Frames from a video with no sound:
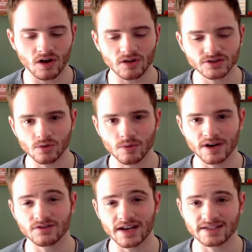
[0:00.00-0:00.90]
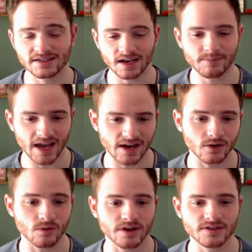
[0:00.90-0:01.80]
also want to create
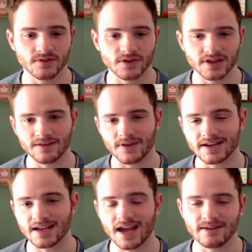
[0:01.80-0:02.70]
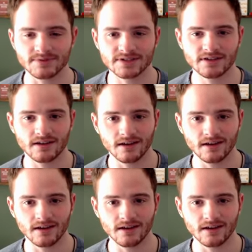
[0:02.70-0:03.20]
subcategories for the different types